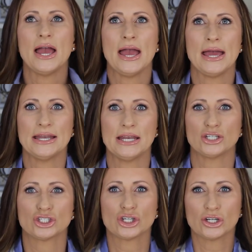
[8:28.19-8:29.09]

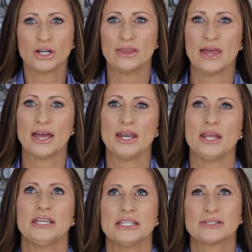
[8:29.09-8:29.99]
and a shirt
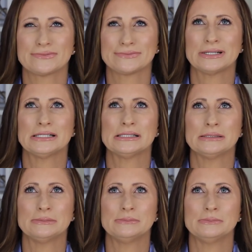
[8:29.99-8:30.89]
that is
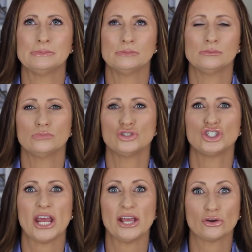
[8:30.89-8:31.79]
from
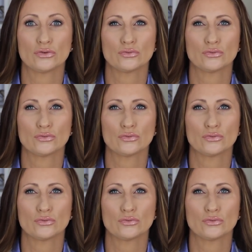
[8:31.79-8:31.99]
J.